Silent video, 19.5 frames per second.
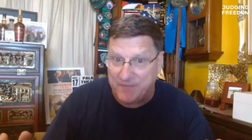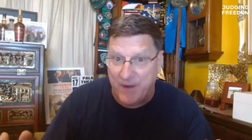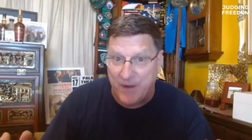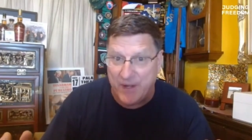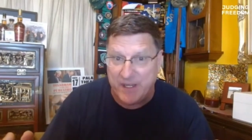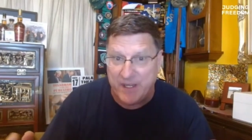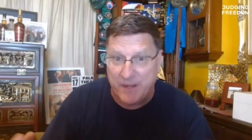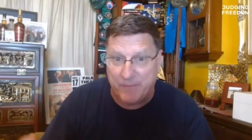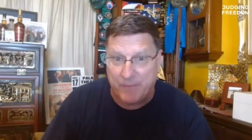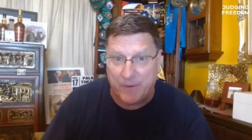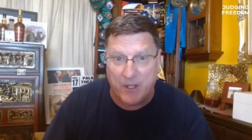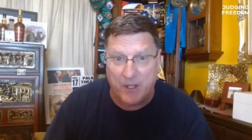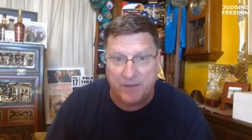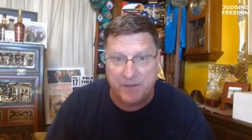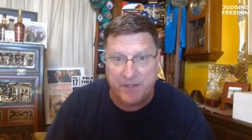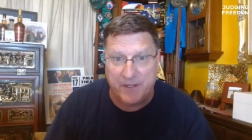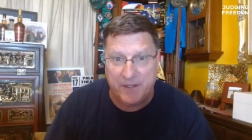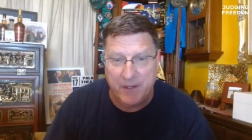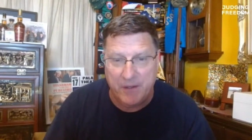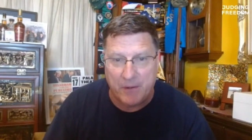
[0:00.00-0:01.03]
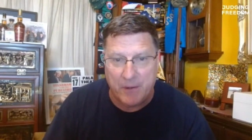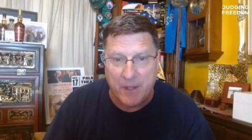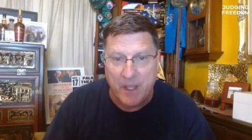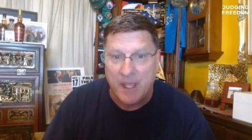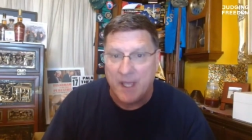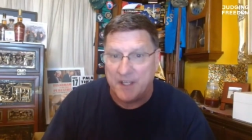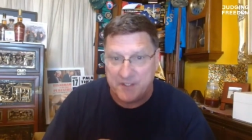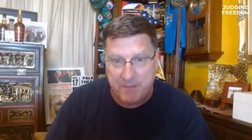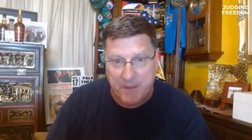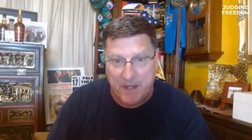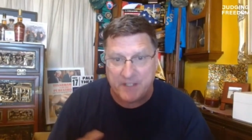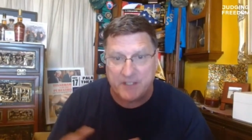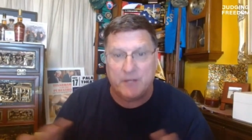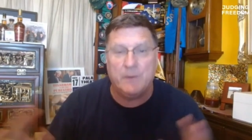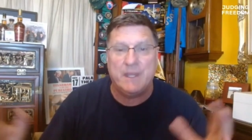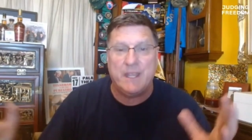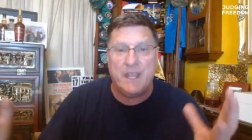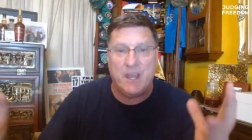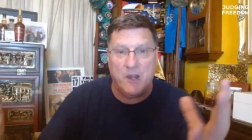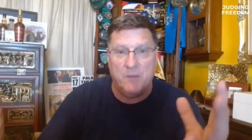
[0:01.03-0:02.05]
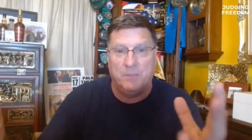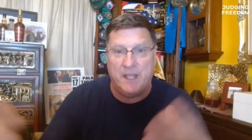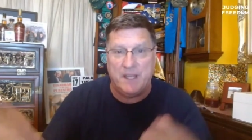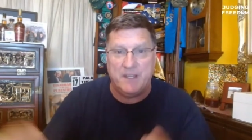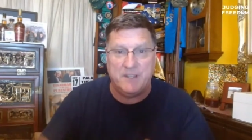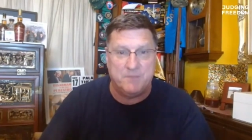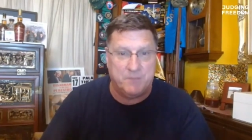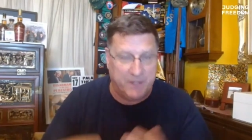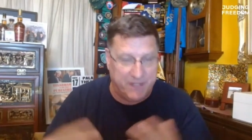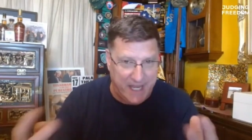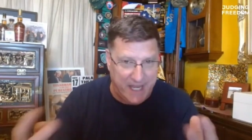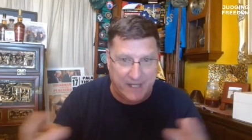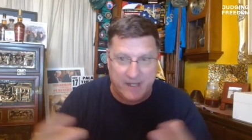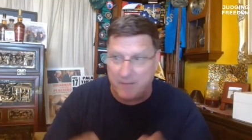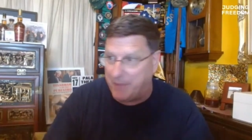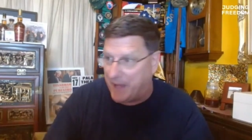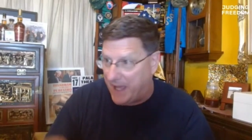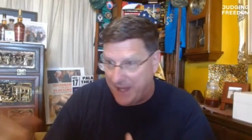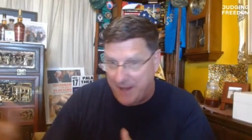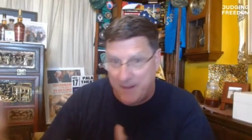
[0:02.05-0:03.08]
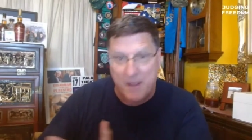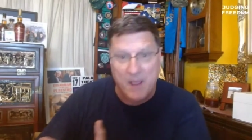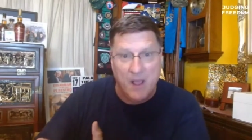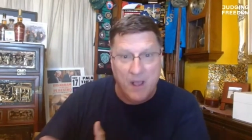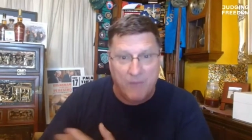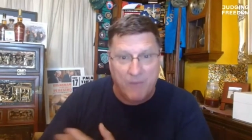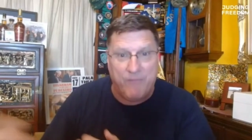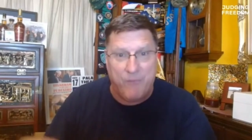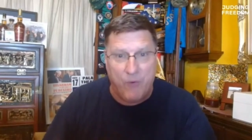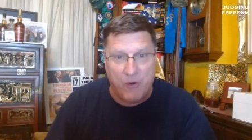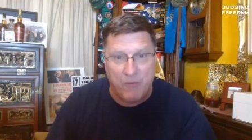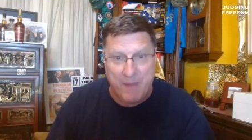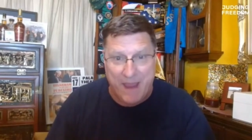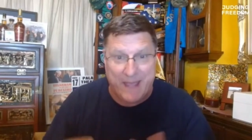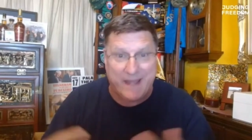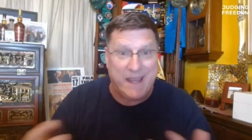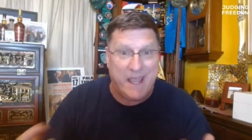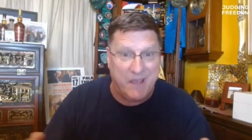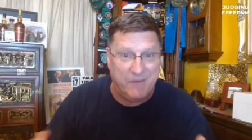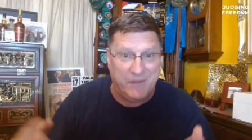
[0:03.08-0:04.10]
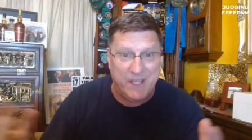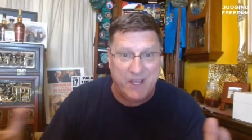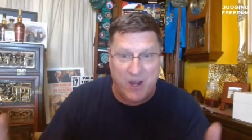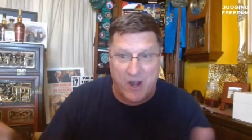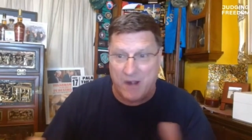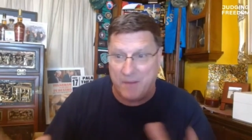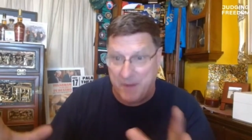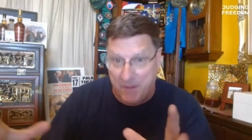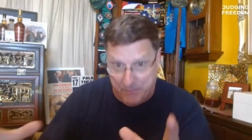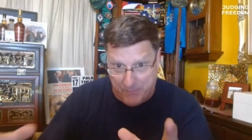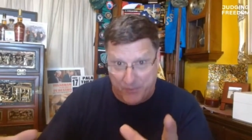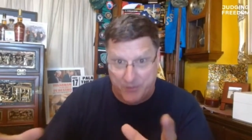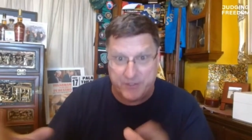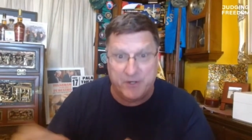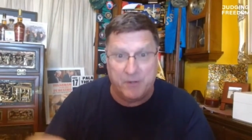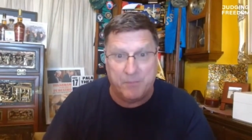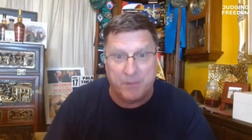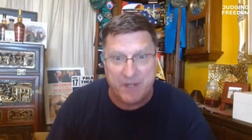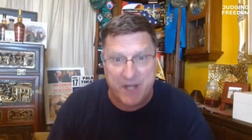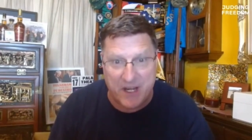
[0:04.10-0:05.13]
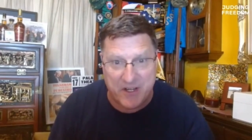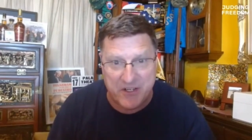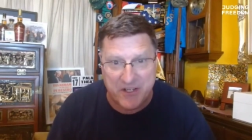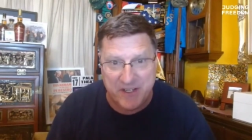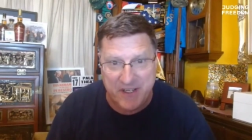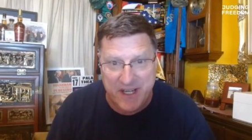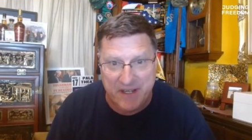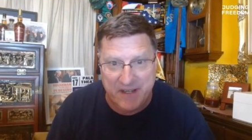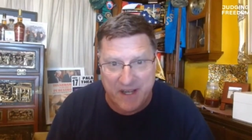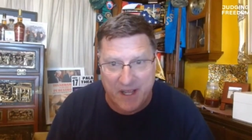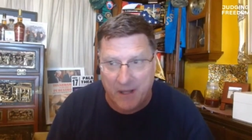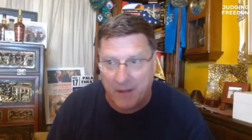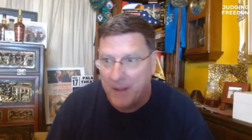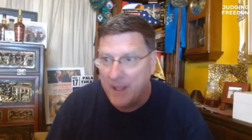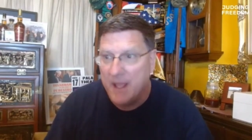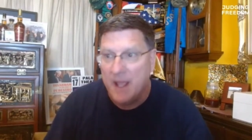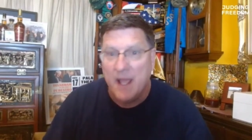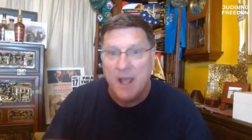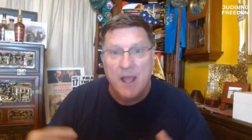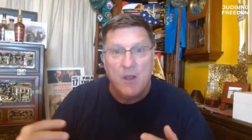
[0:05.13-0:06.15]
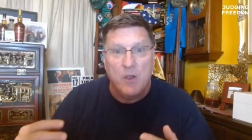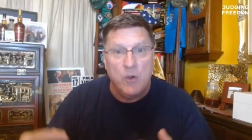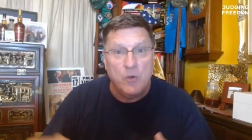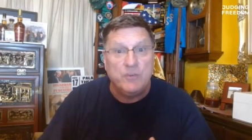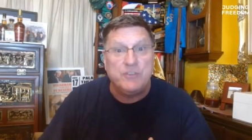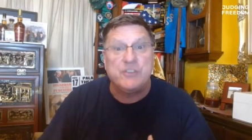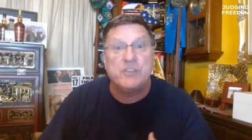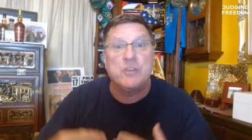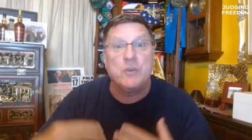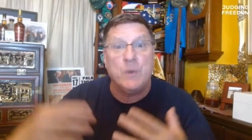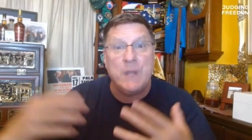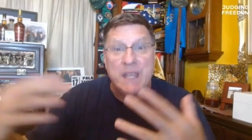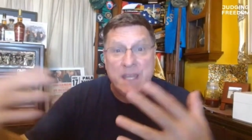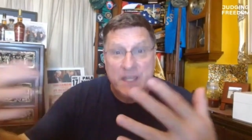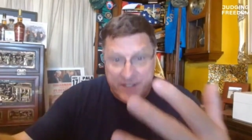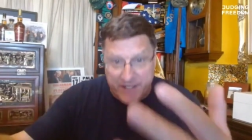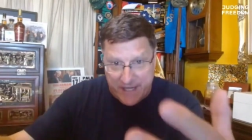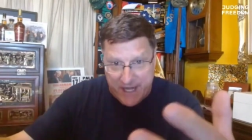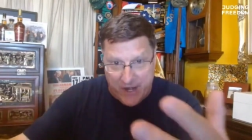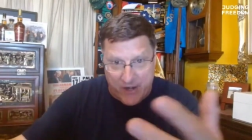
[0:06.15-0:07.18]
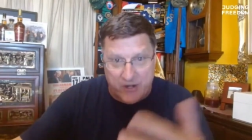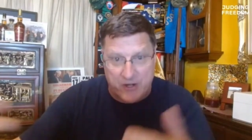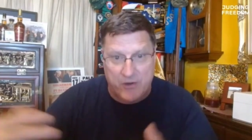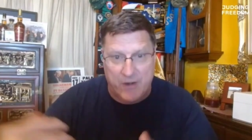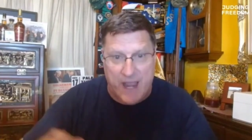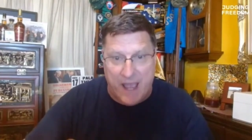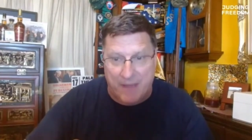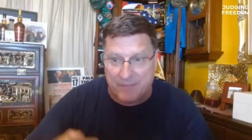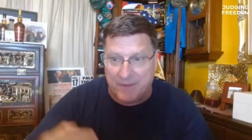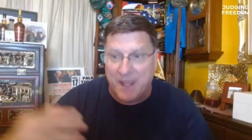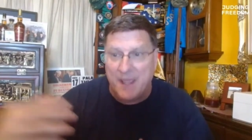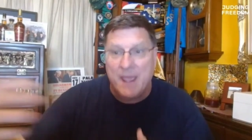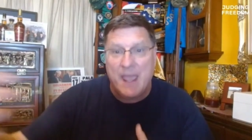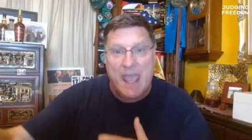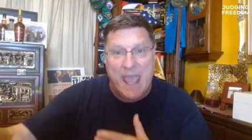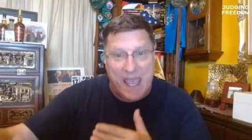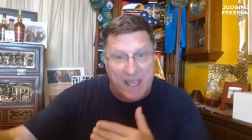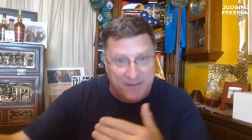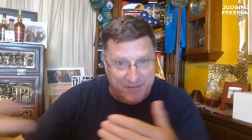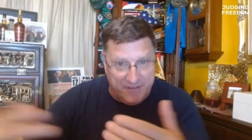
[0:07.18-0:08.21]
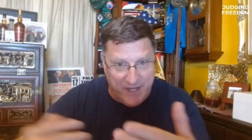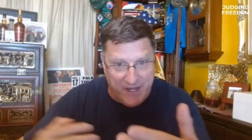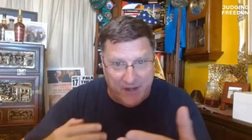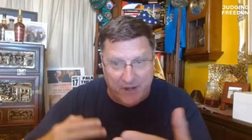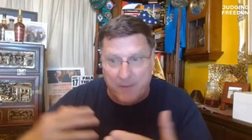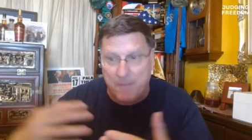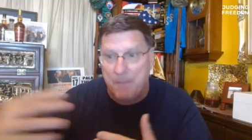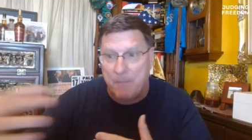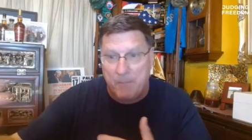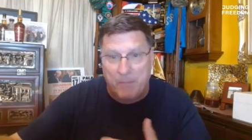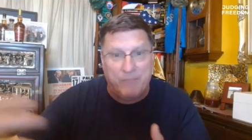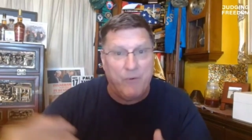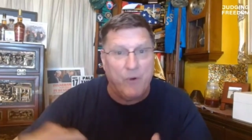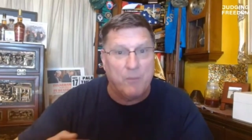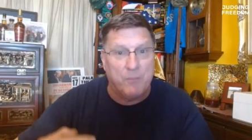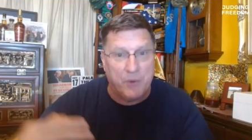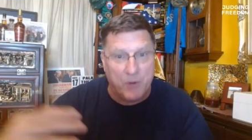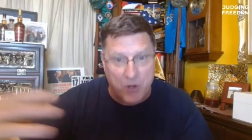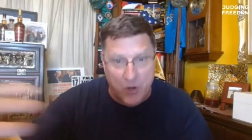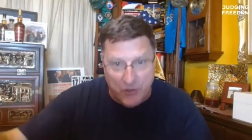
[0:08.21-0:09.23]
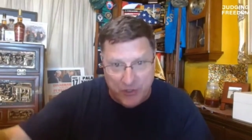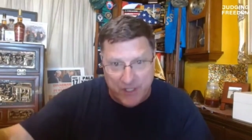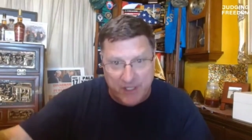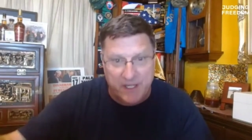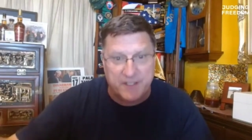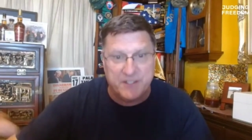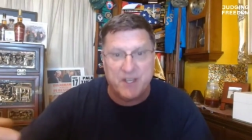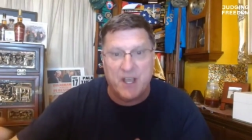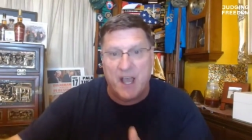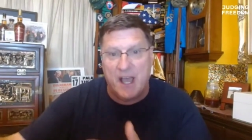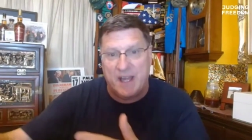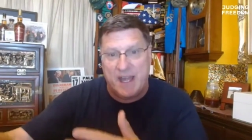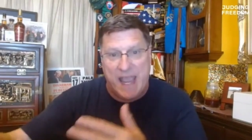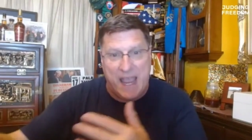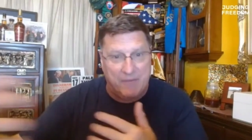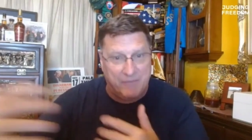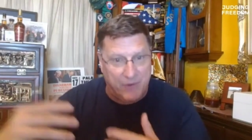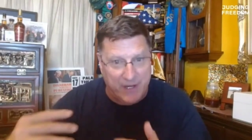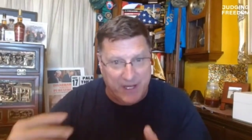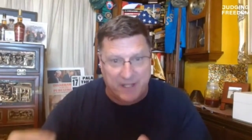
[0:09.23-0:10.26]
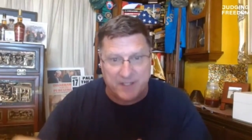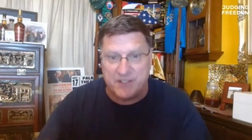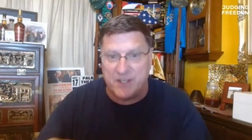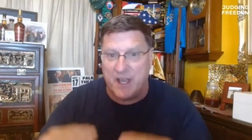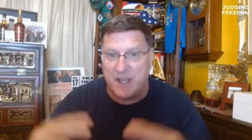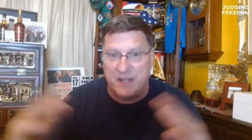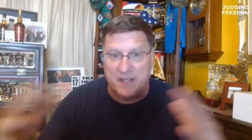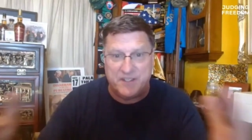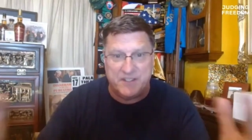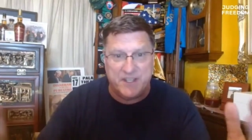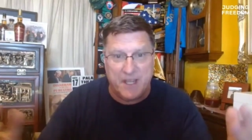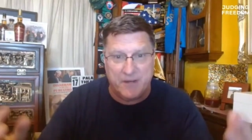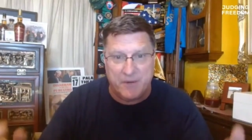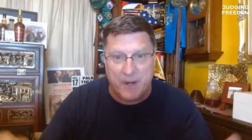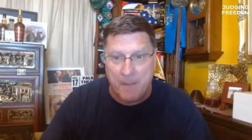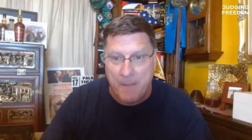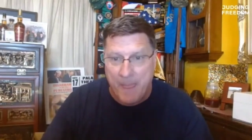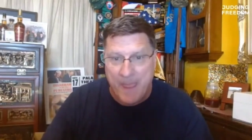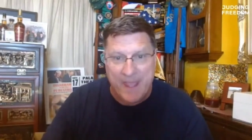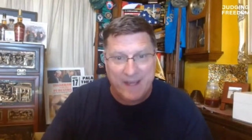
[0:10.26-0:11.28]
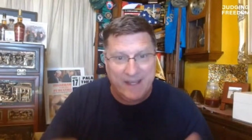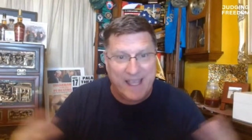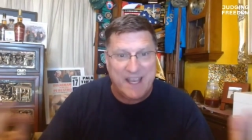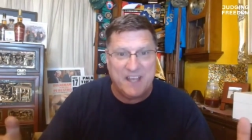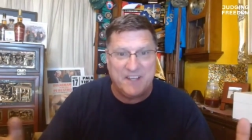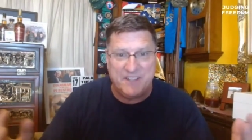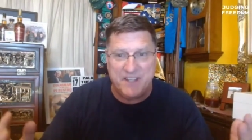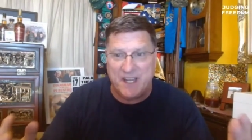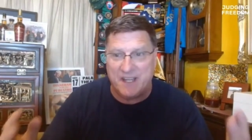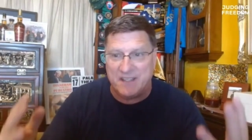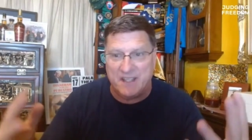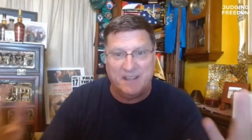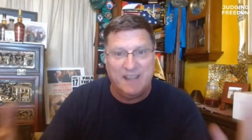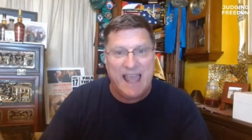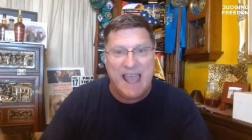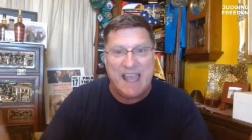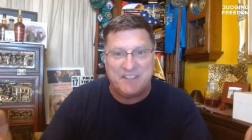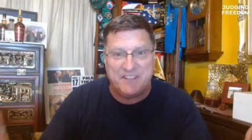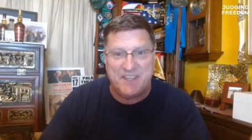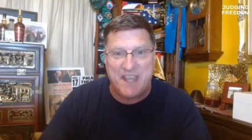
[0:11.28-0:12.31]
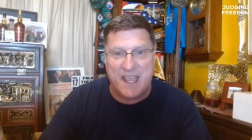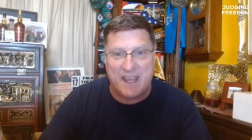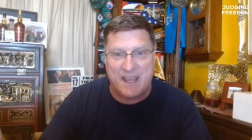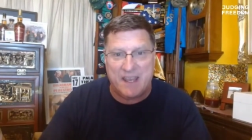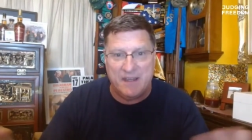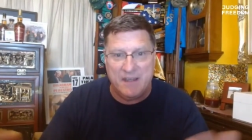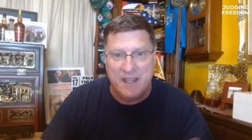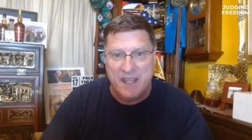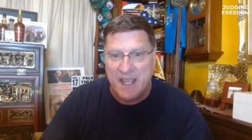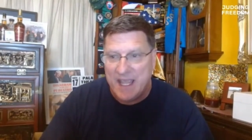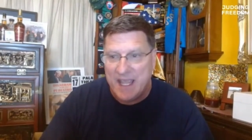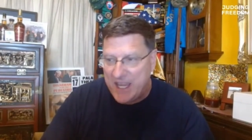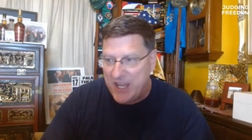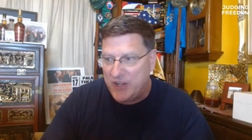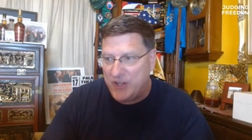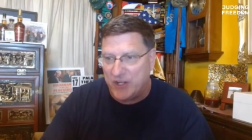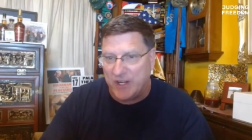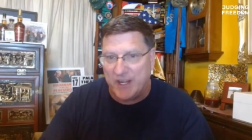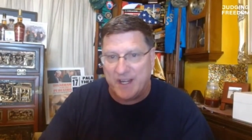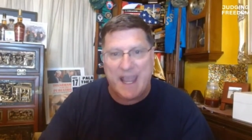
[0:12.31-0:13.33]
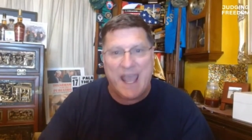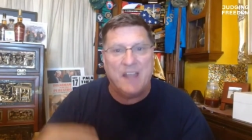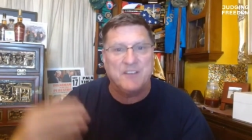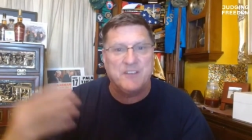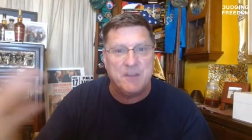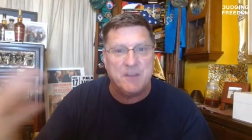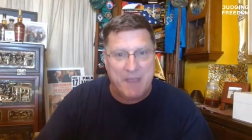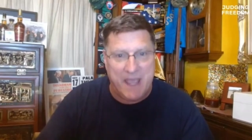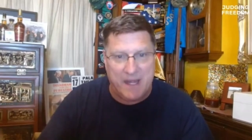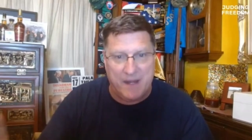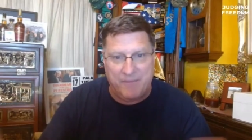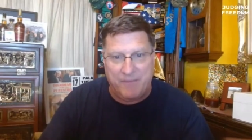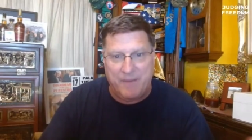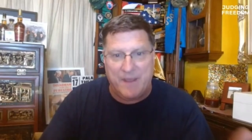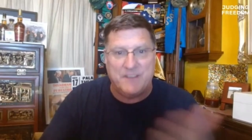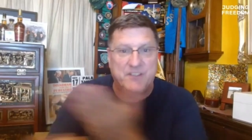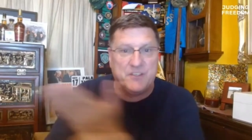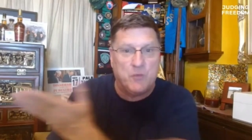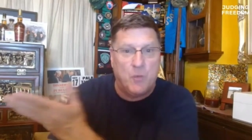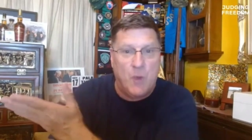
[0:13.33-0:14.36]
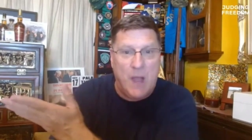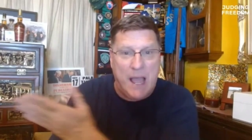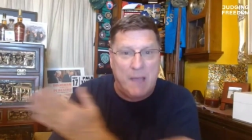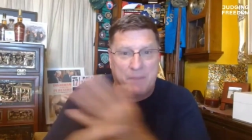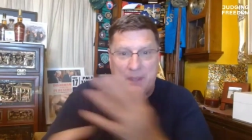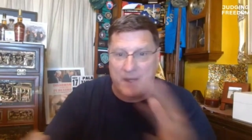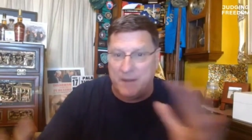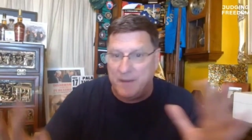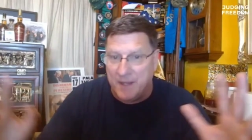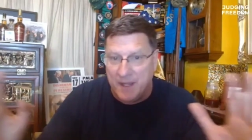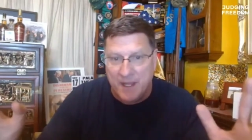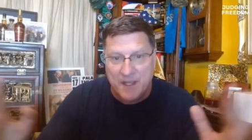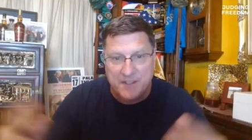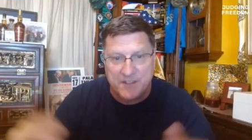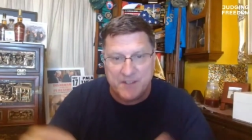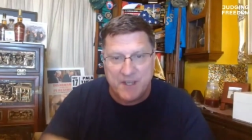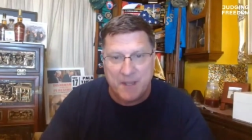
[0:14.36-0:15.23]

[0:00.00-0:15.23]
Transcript: That's very difficult to do, especially when the airplane's protected by a four-man heavily armed personal protection detail who screens the aircraft as they're before Prigozhin gets on, after he gets on, etc. Like I said, the last second, he could announce a manifest, swap it,